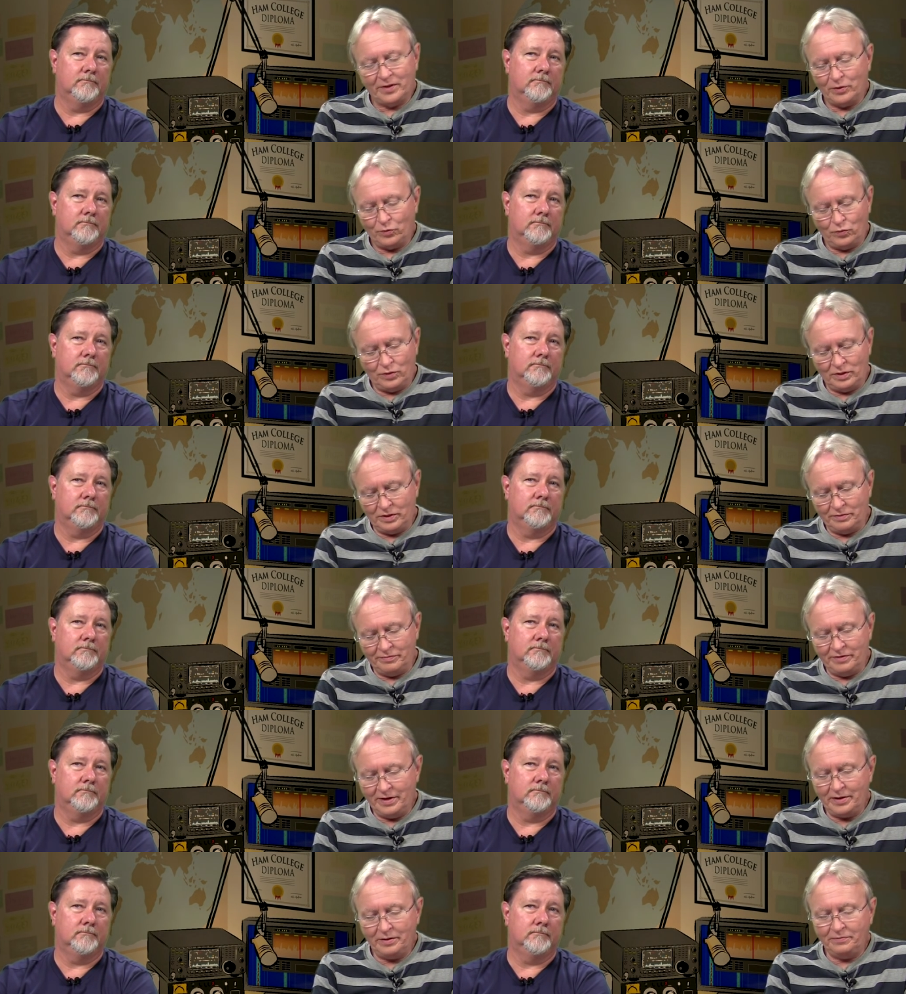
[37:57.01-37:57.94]
Speaker 1: one of the
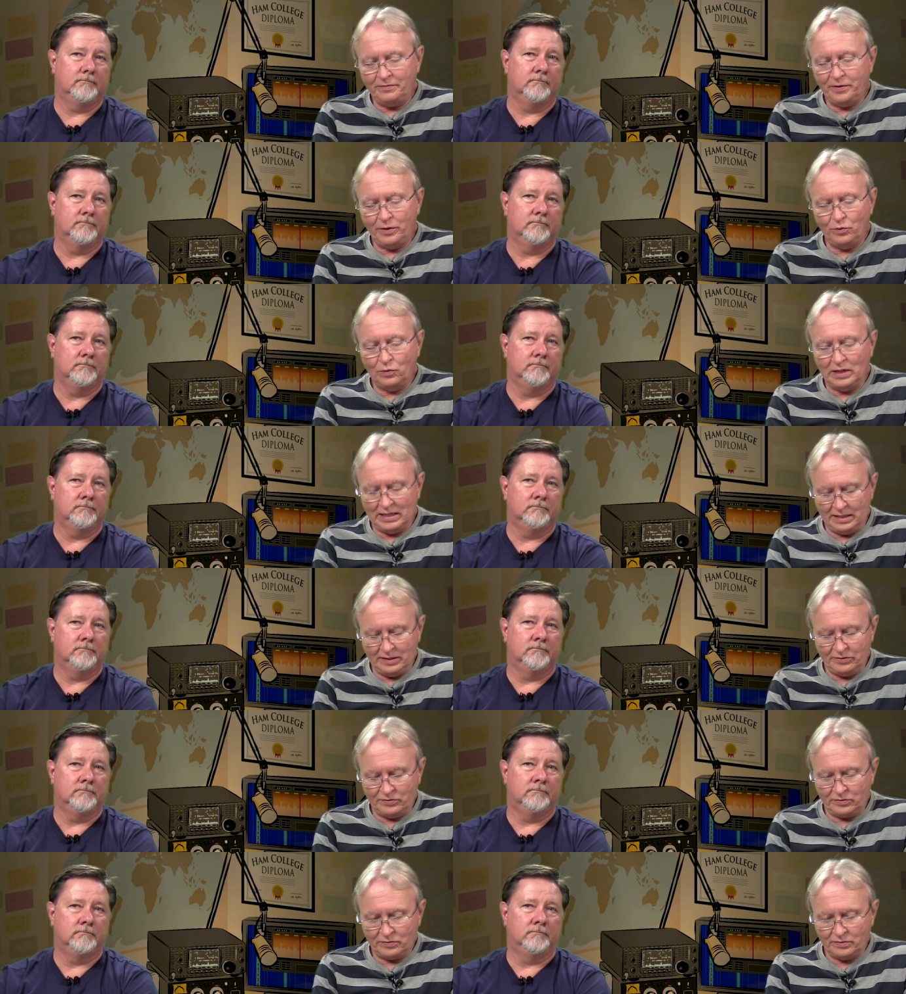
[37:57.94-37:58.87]
very few
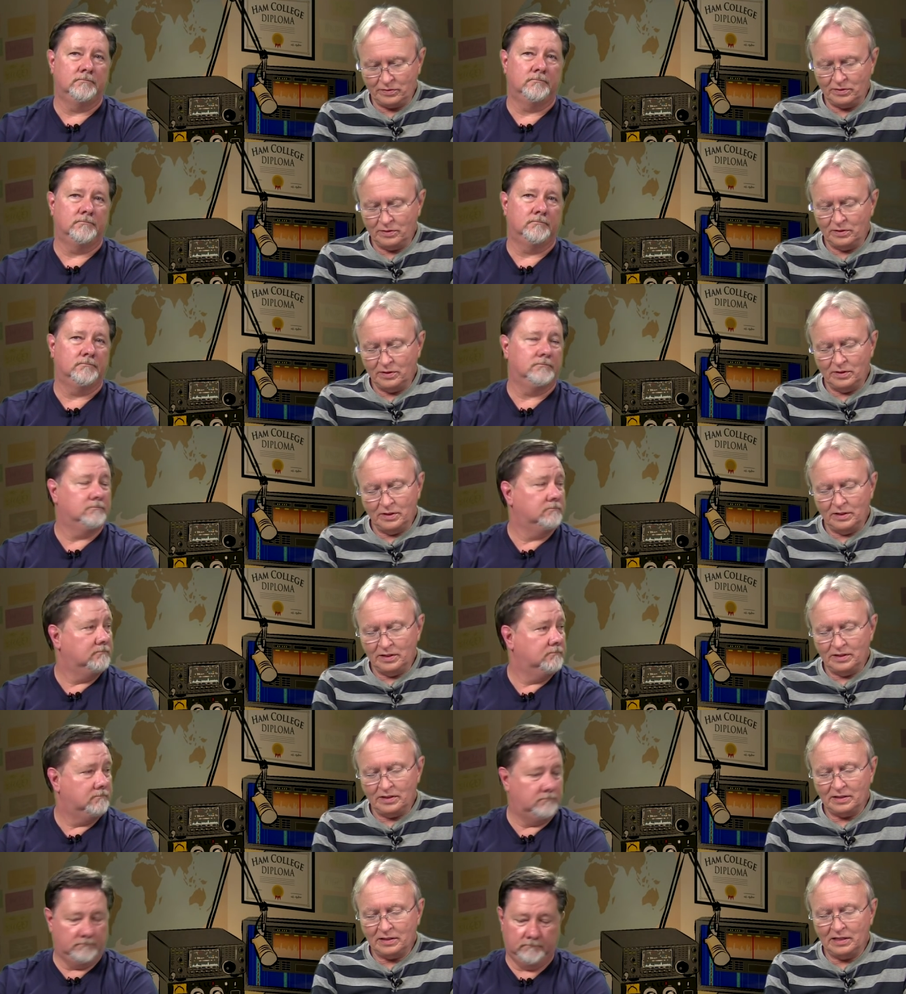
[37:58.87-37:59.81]
ways
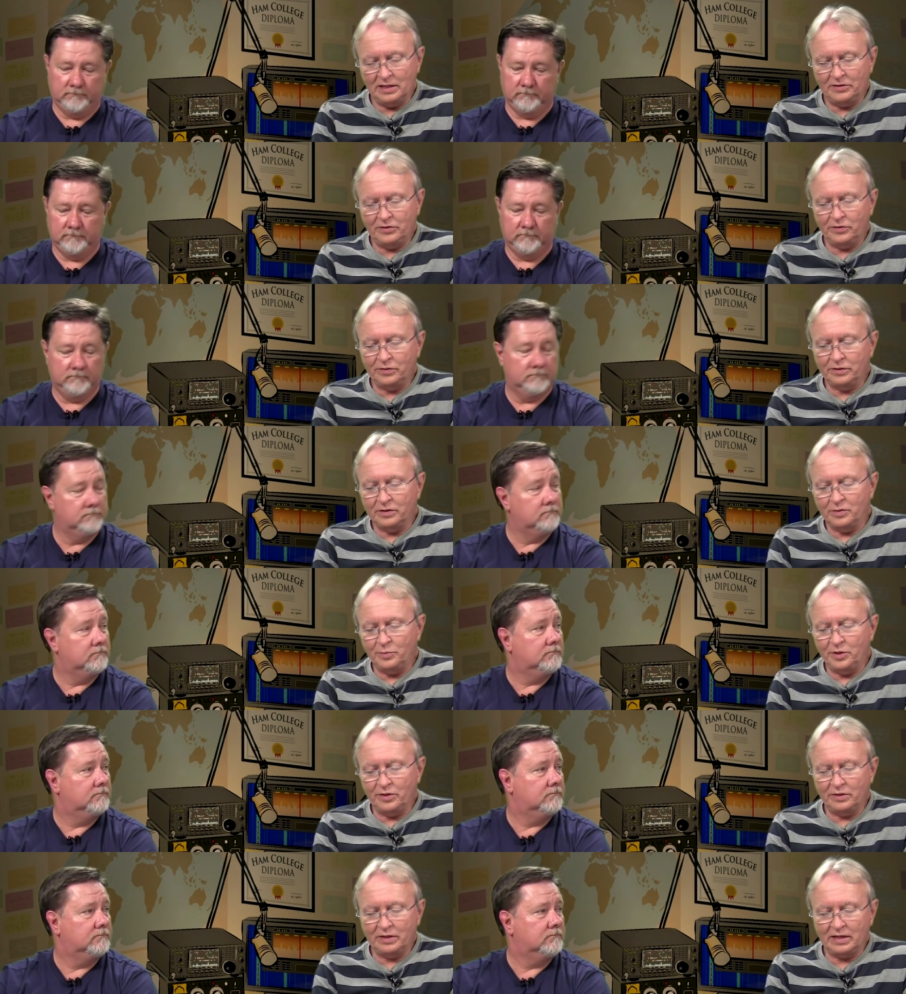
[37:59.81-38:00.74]
that you could
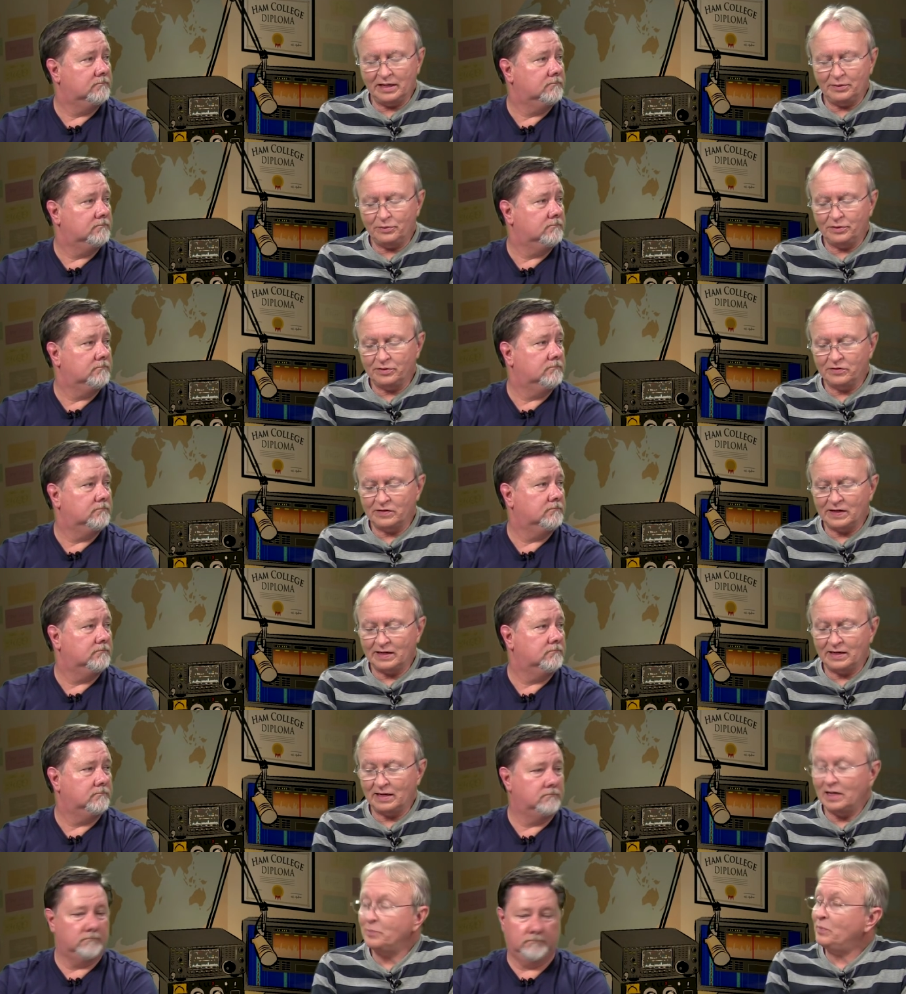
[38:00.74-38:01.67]
communicate with a
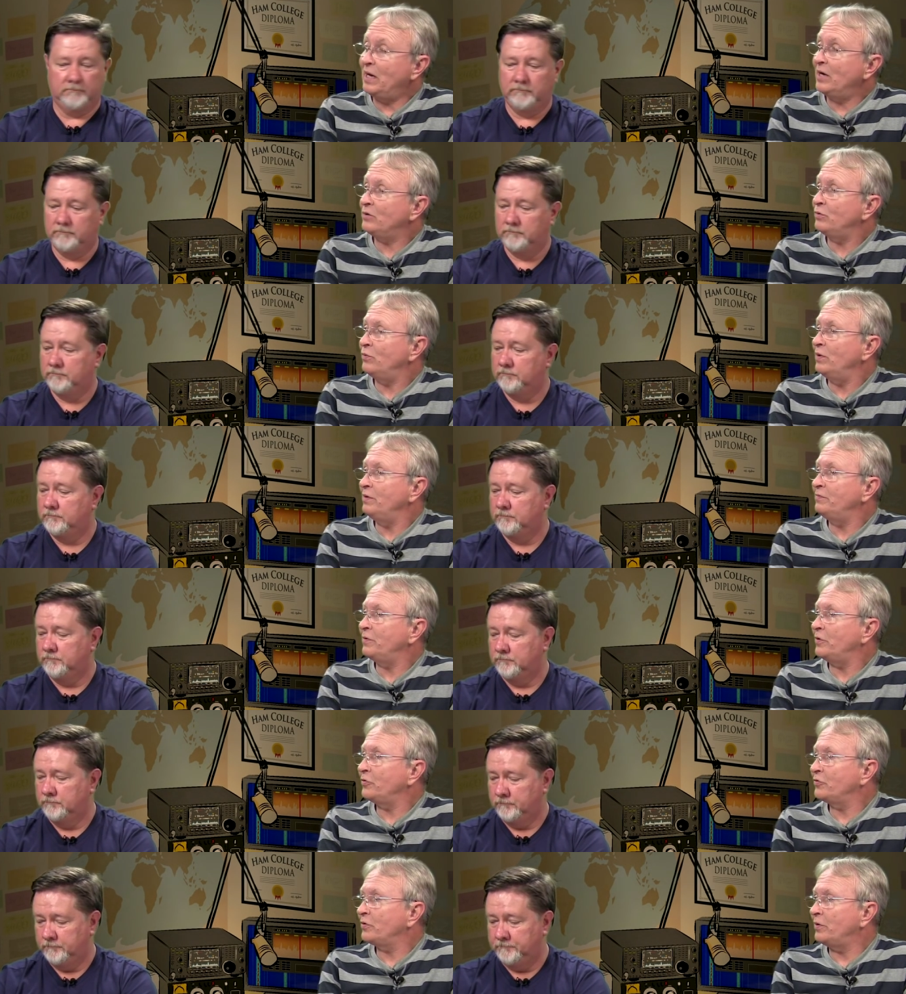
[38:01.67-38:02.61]
satellite back when we
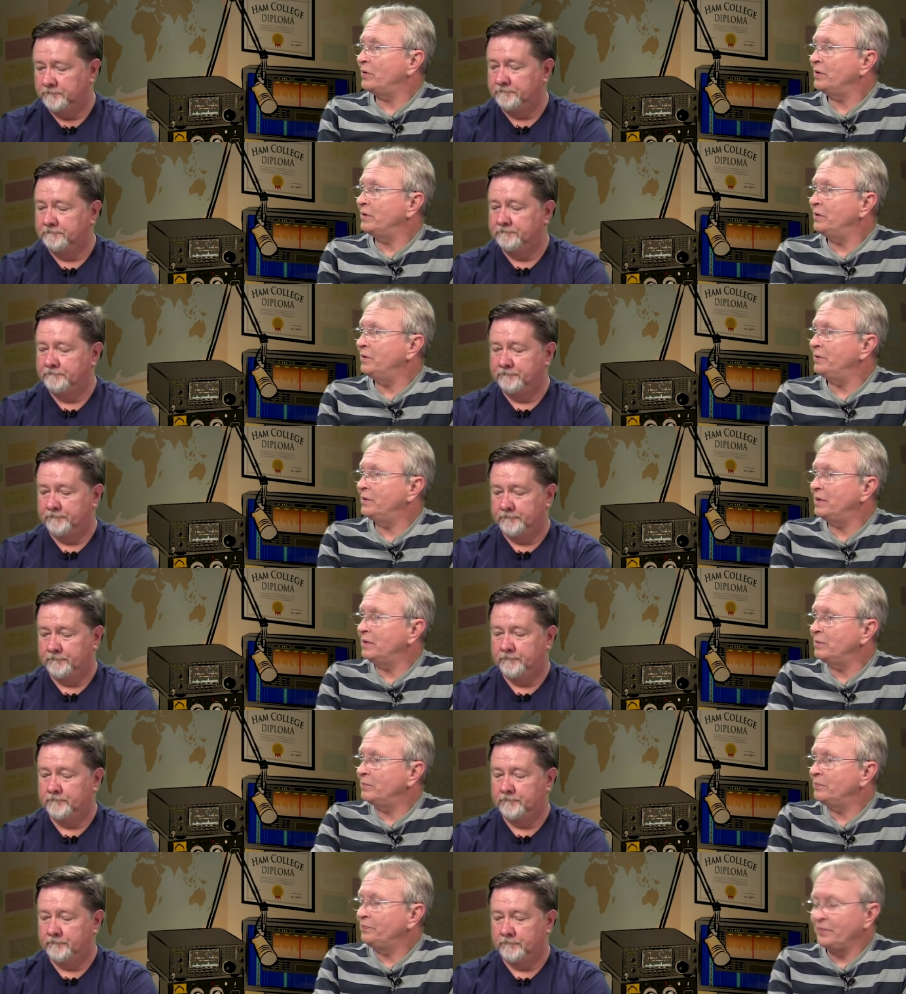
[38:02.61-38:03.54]
first started doing it
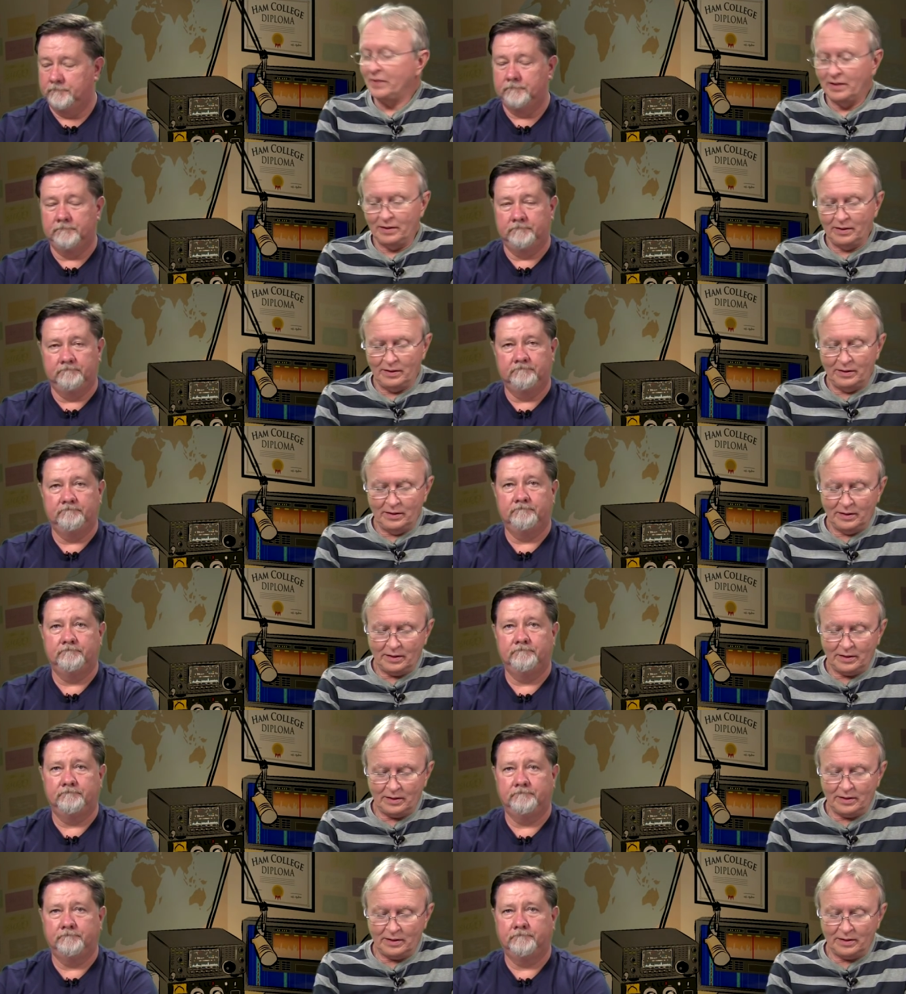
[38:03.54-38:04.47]
mm-hmm.
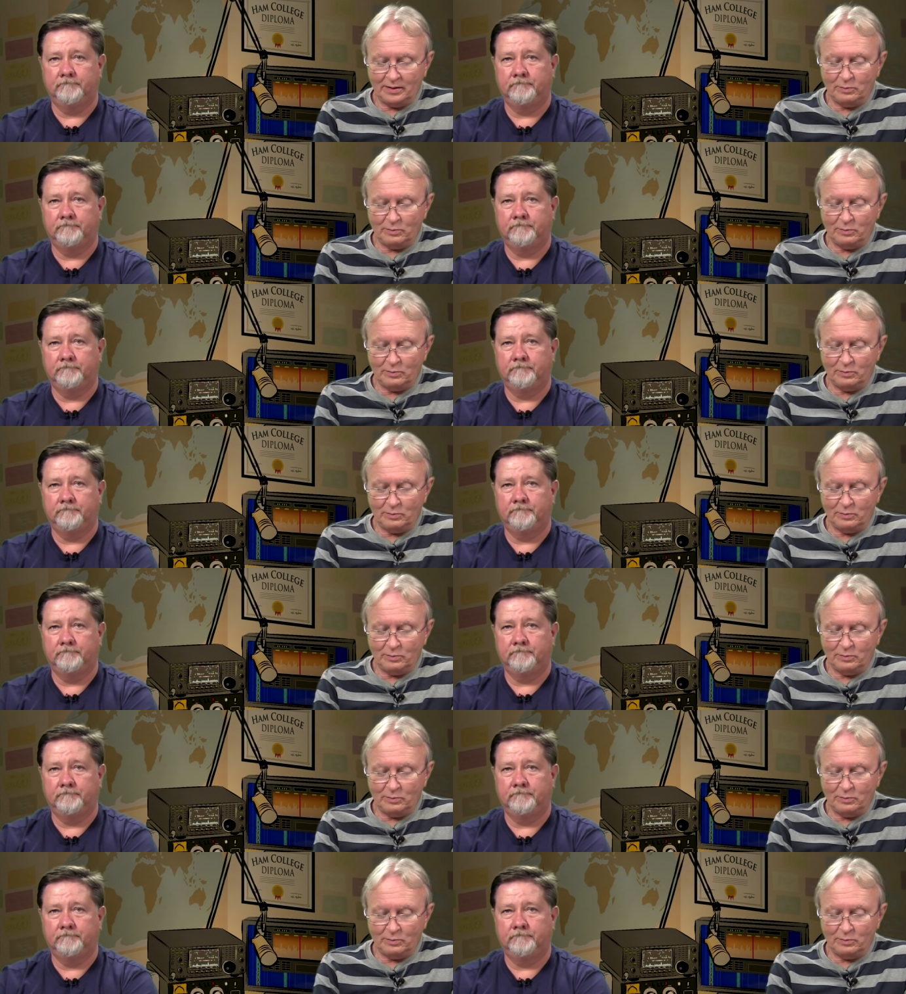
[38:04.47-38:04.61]
uh,